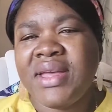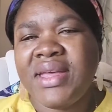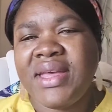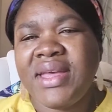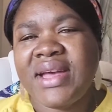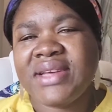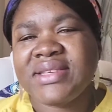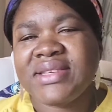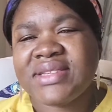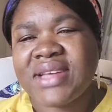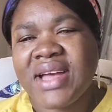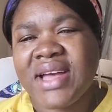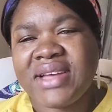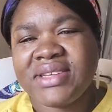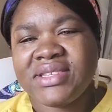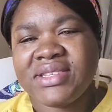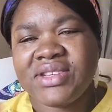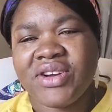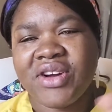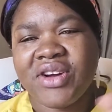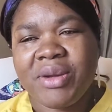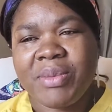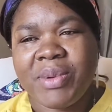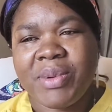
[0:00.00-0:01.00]
Yes, guys,
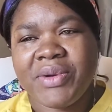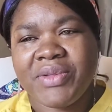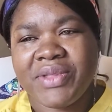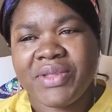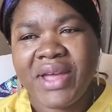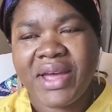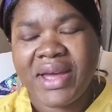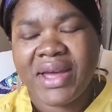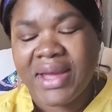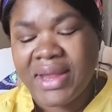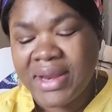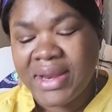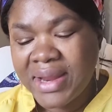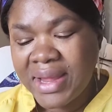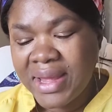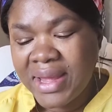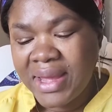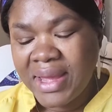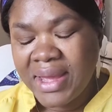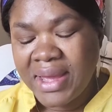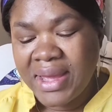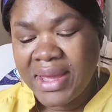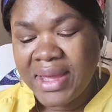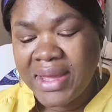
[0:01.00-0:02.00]
sorry about that.
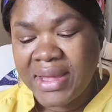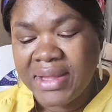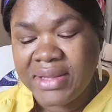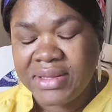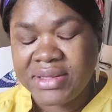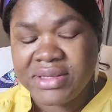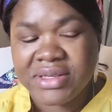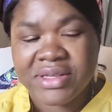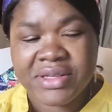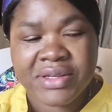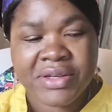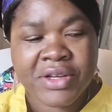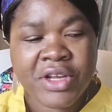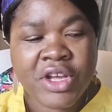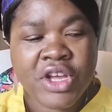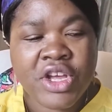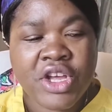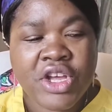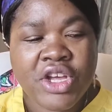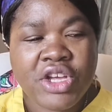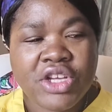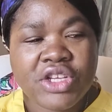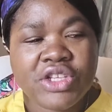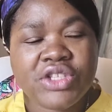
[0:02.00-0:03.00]
And
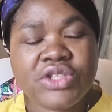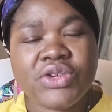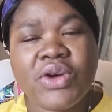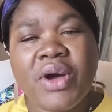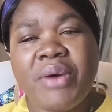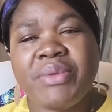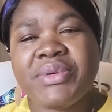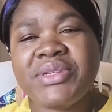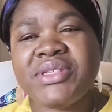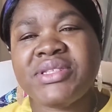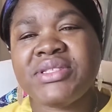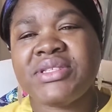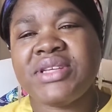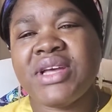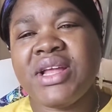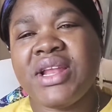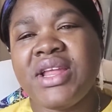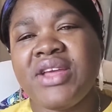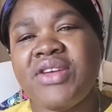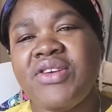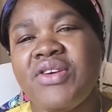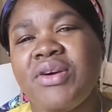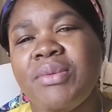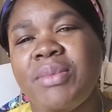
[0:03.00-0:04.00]
so I was
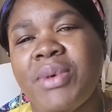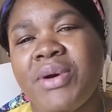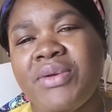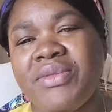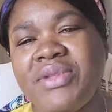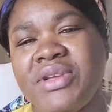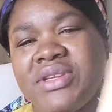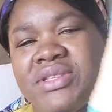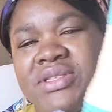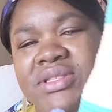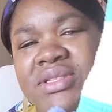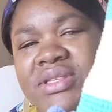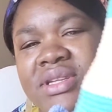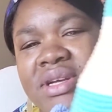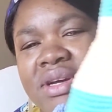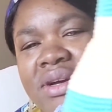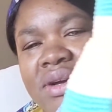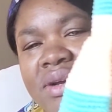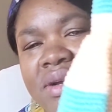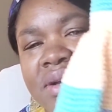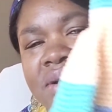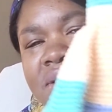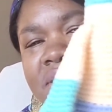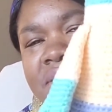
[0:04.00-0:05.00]
telling you about this
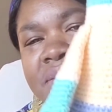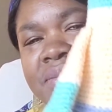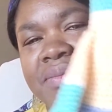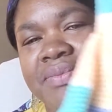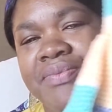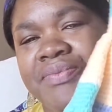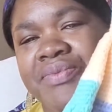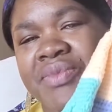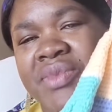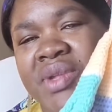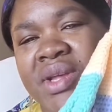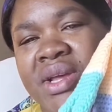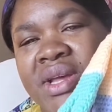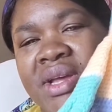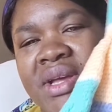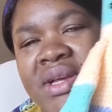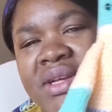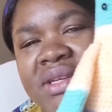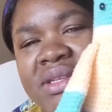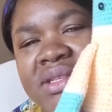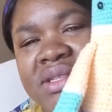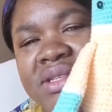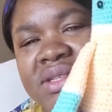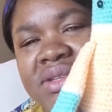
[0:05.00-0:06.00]
duck.
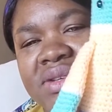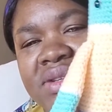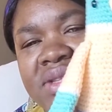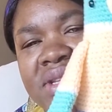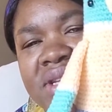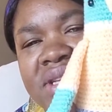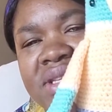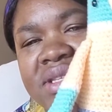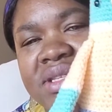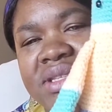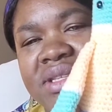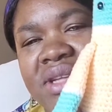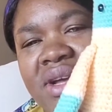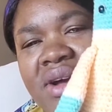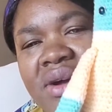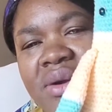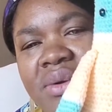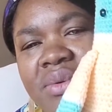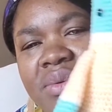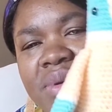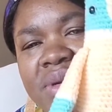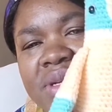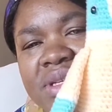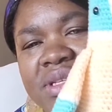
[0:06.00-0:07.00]
So this duck
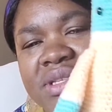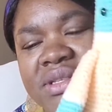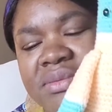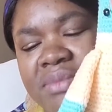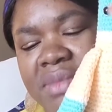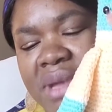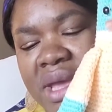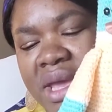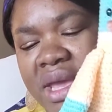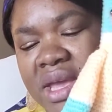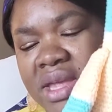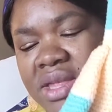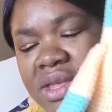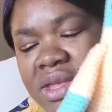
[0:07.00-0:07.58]
was made